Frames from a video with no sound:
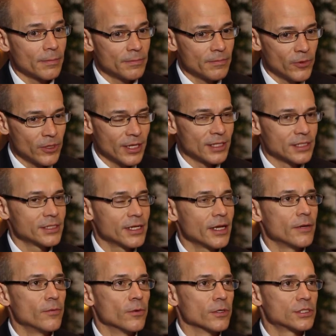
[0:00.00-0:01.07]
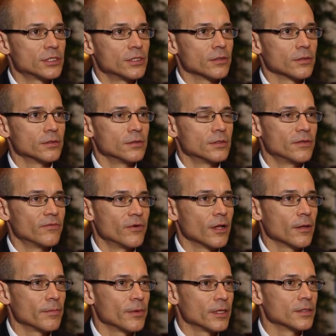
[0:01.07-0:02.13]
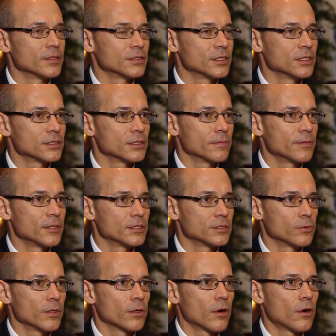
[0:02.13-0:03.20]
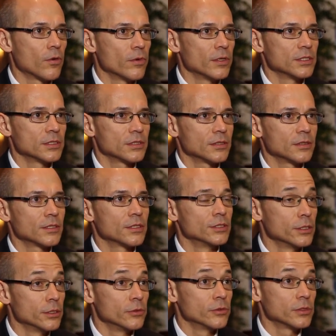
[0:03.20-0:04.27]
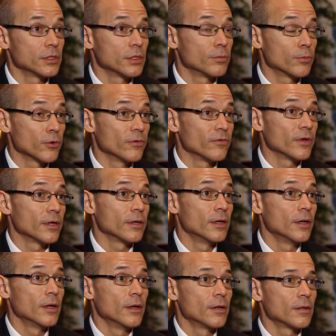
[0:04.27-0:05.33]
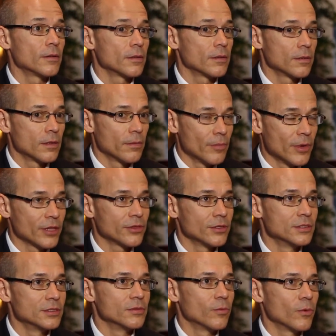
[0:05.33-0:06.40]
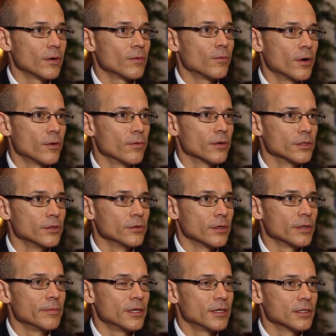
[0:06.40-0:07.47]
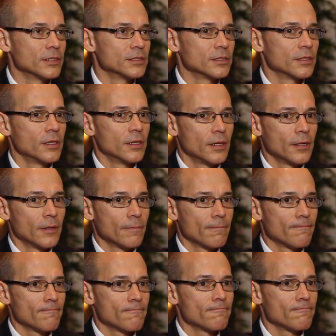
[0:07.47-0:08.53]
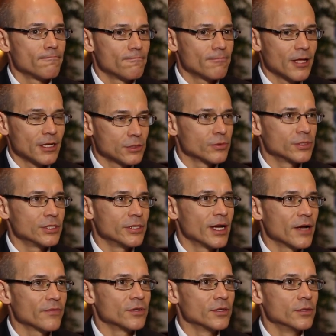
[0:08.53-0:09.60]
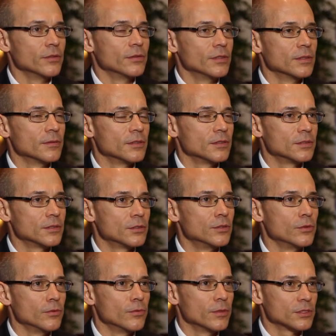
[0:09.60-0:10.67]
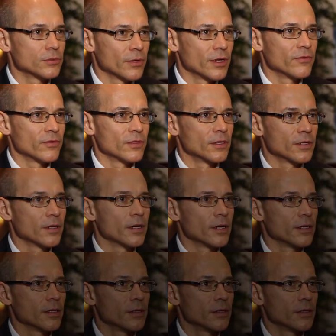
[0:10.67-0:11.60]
With that said, we're still developing the system because we're always continuously improving the methods and what, what we're doing because that's what you have to do to, to do what's right for the client.